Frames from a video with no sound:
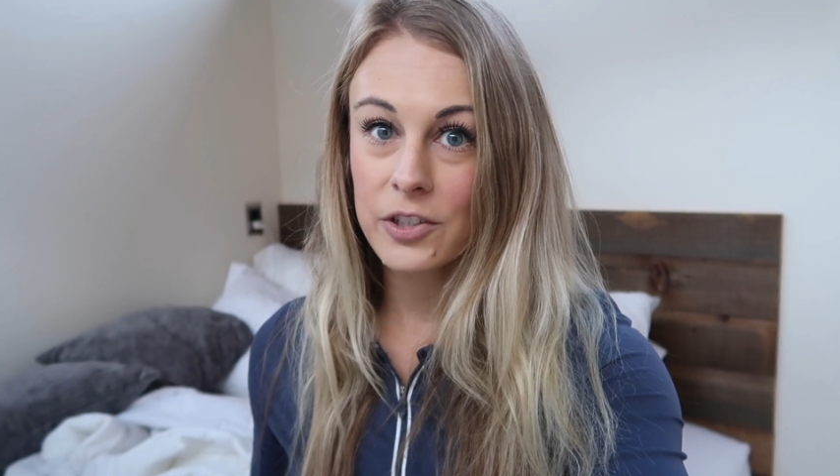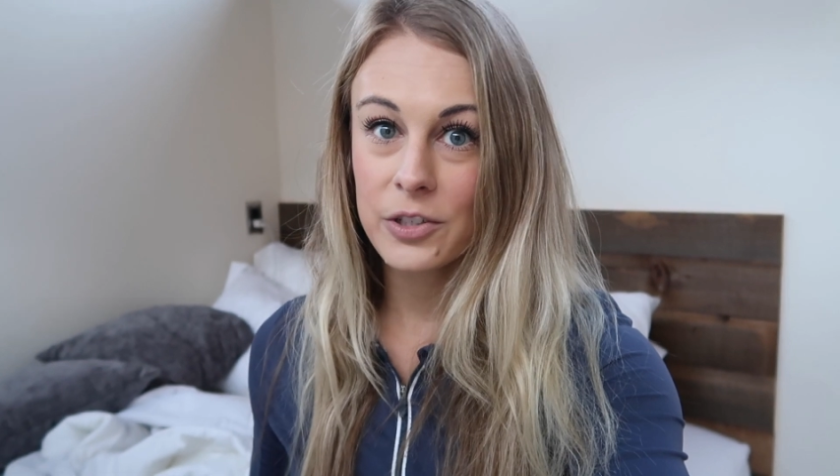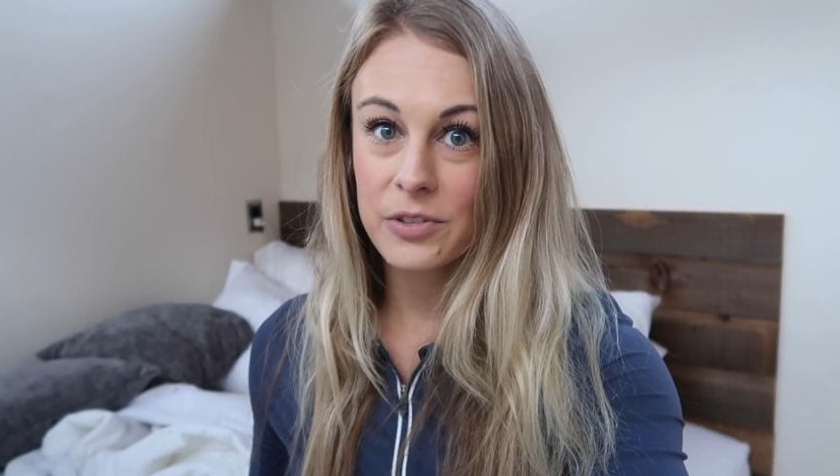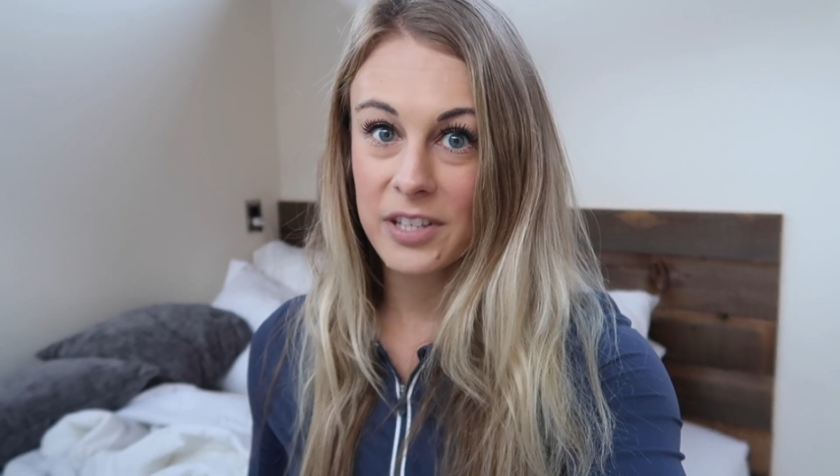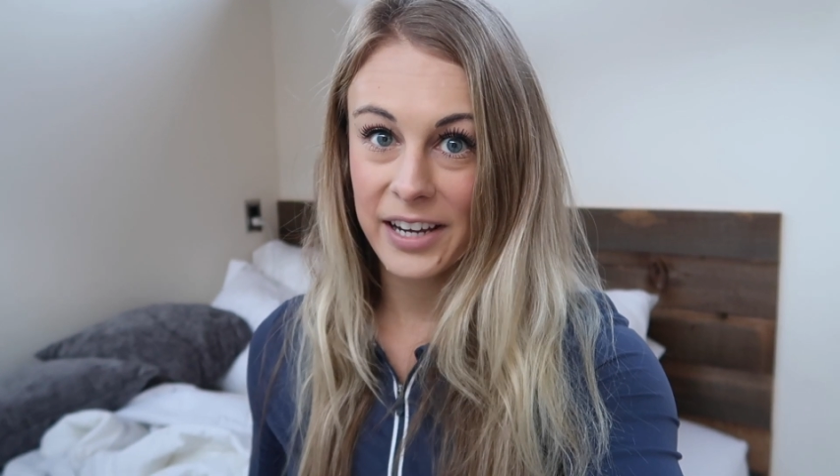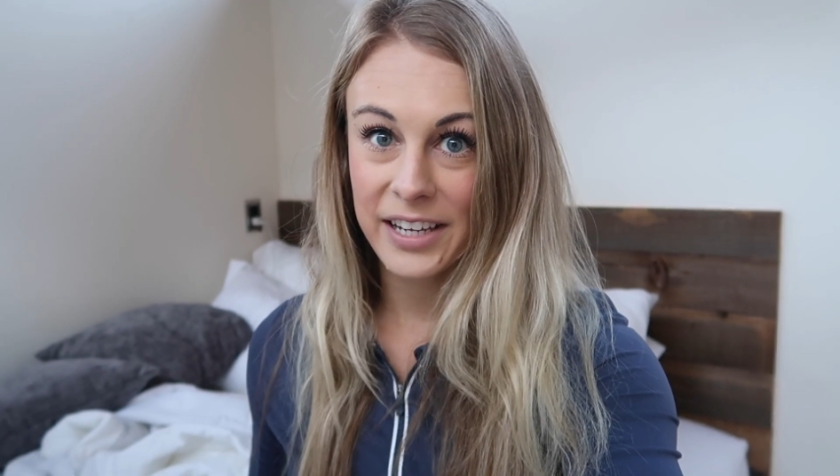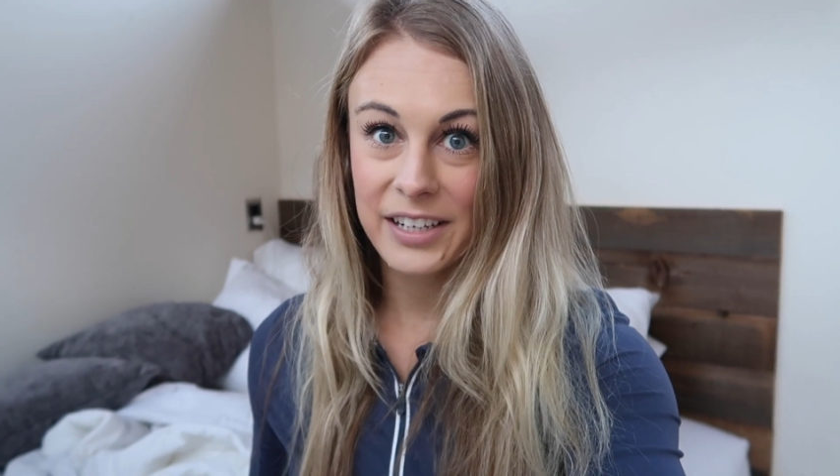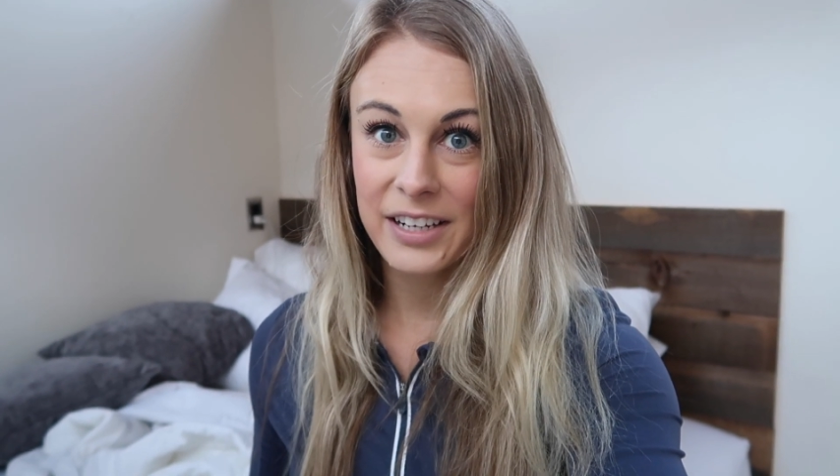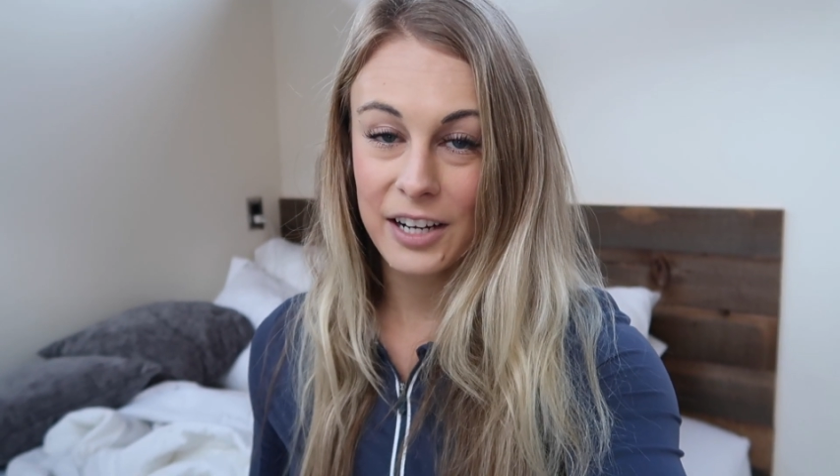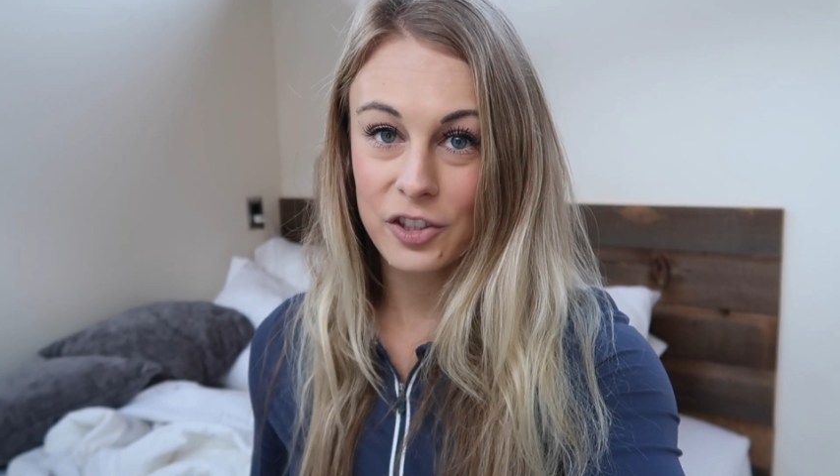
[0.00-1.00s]
to
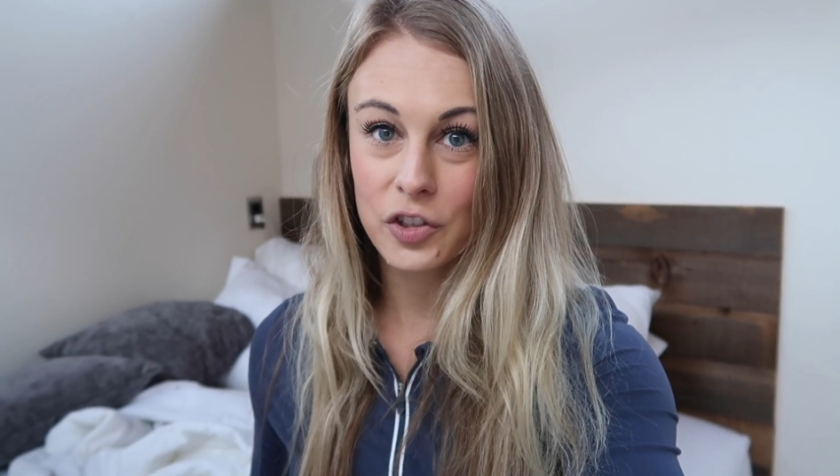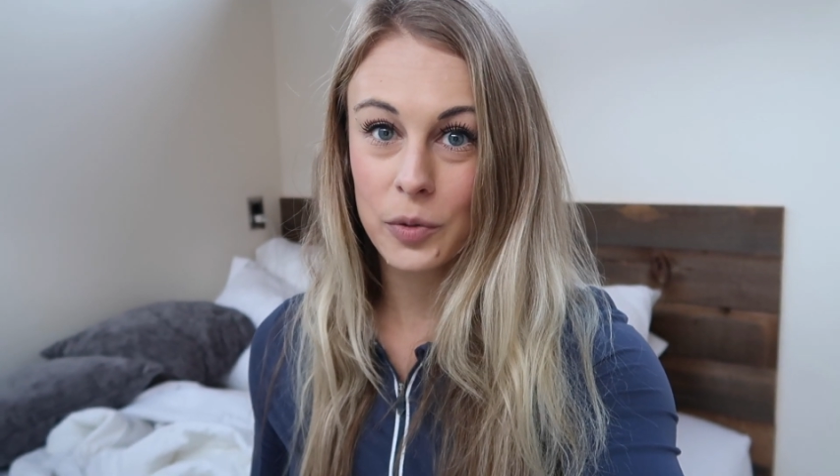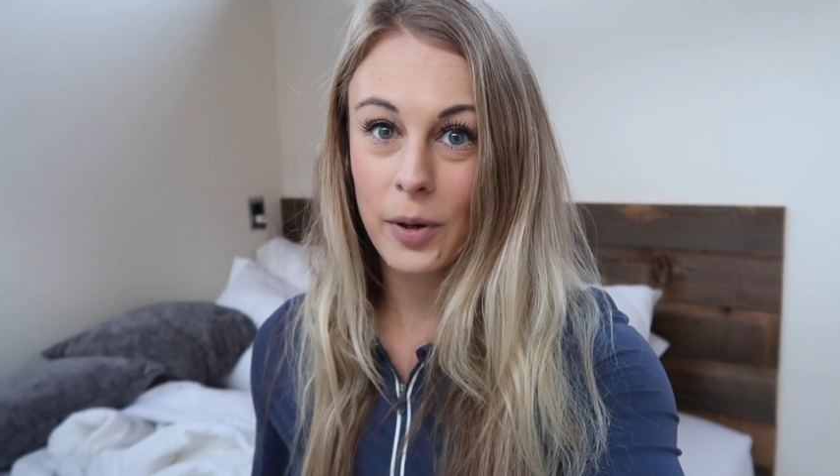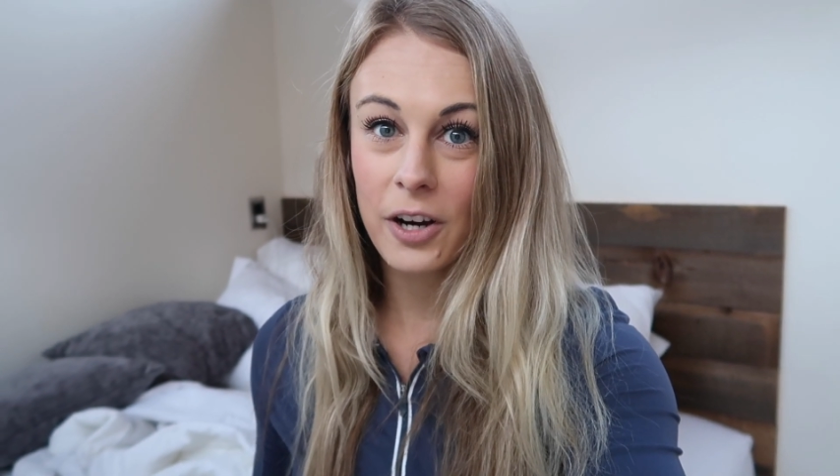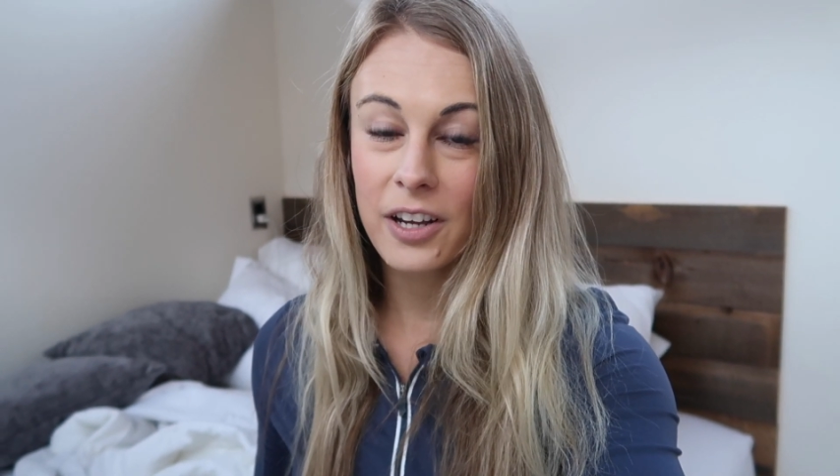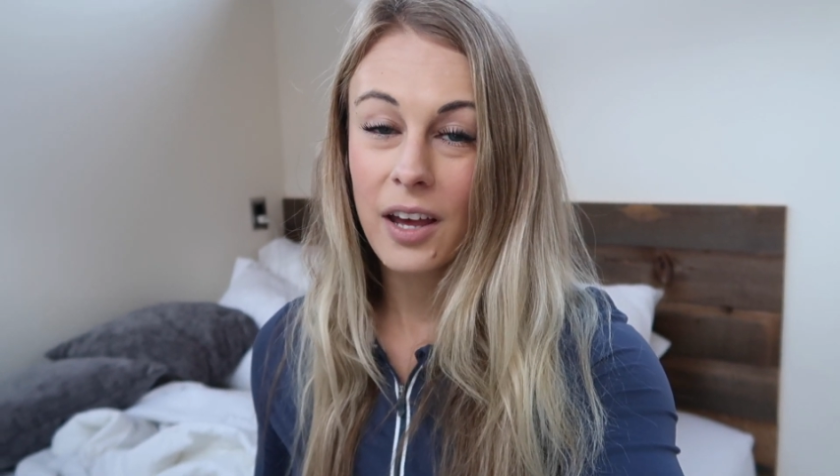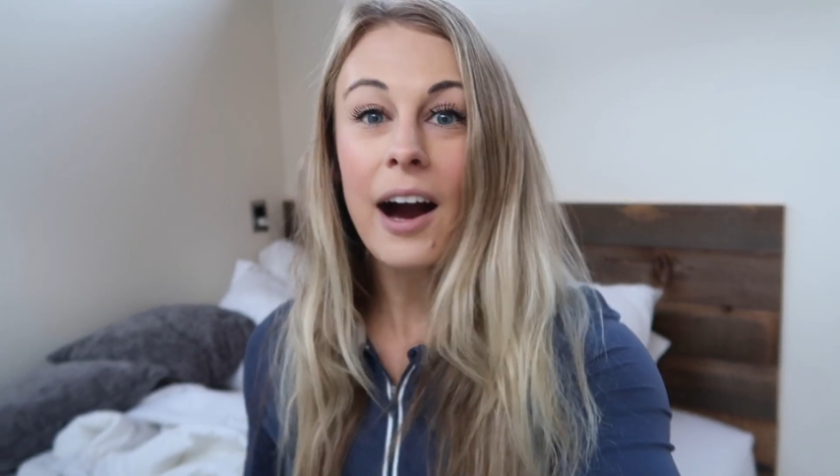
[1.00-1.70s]
Zion National Park.